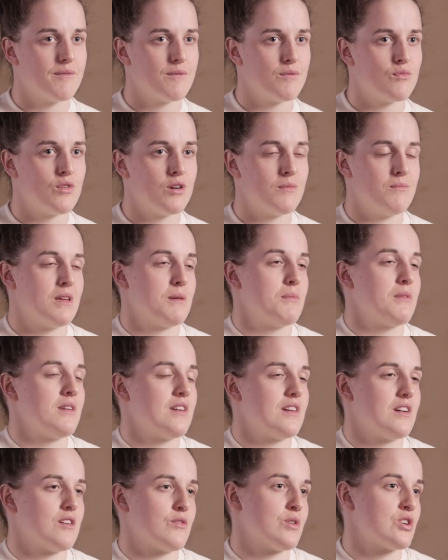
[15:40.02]
what
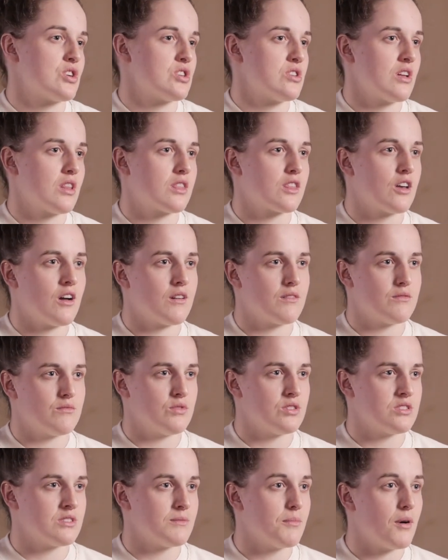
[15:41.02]
maybe originally thought
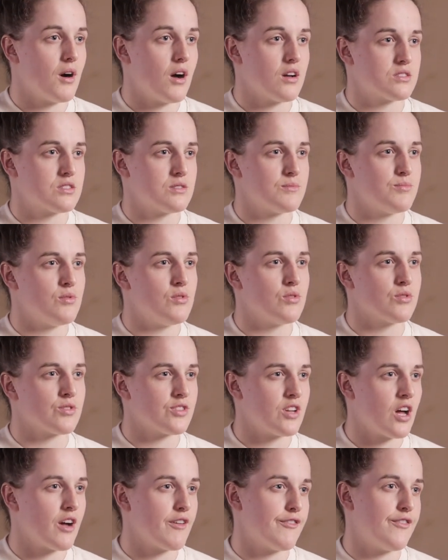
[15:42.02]
was impossible or
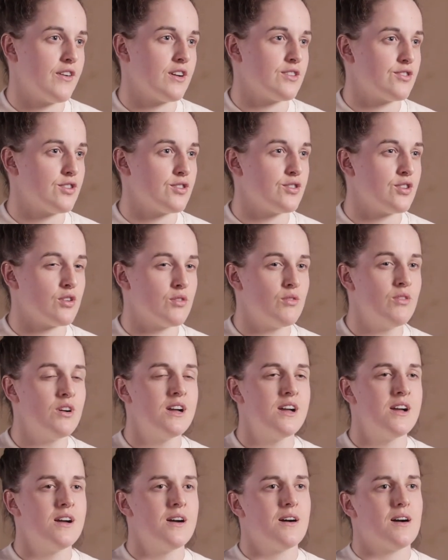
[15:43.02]
not fun to do.
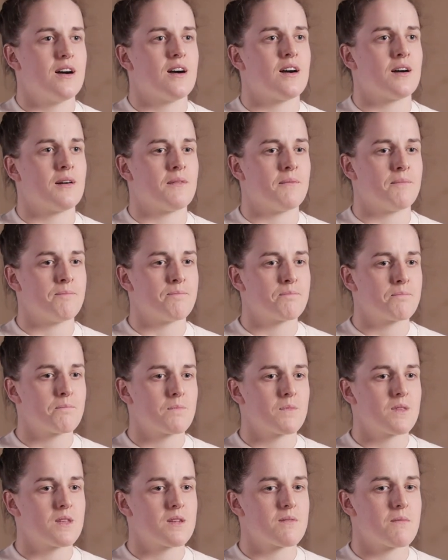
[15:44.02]
Um,
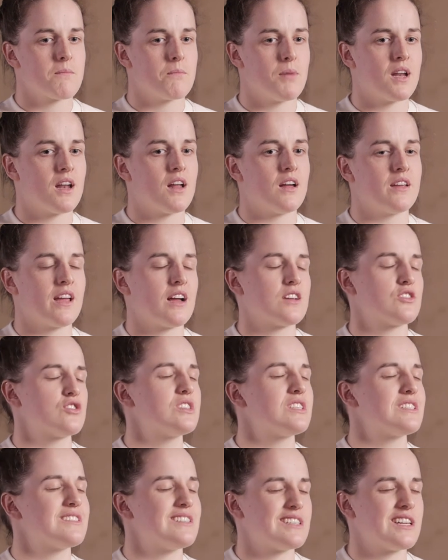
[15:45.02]
but yeah,
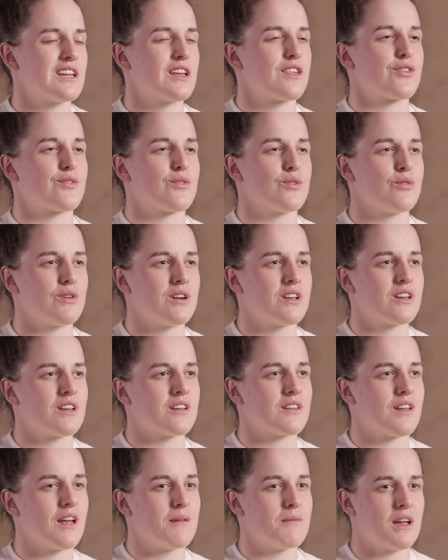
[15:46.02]
just sticking through it
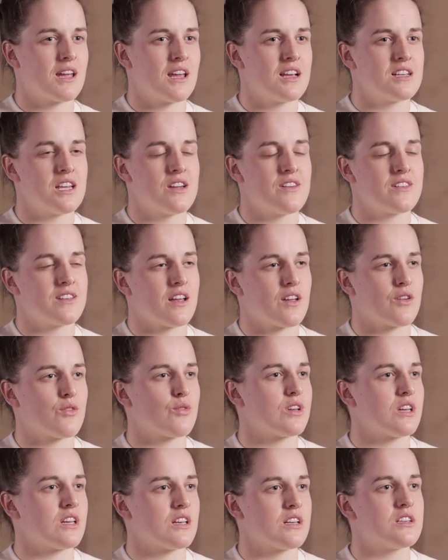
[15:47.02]
and, and, I guess having that
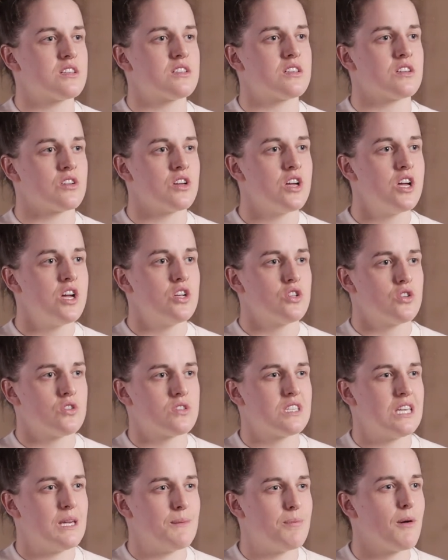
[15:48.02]
grittiness to
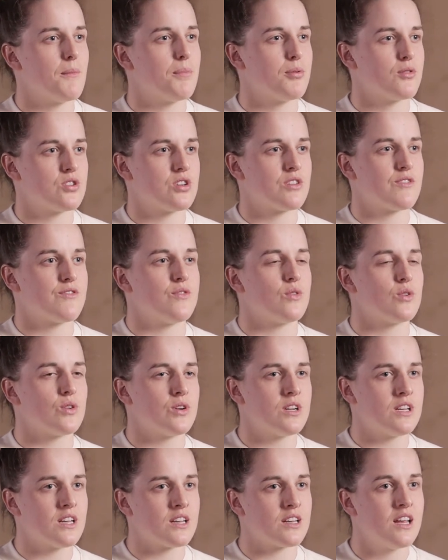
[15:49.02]
just keep on pushing
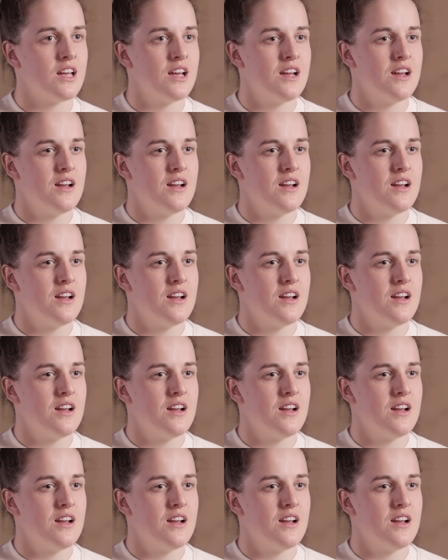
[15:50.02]
forward. And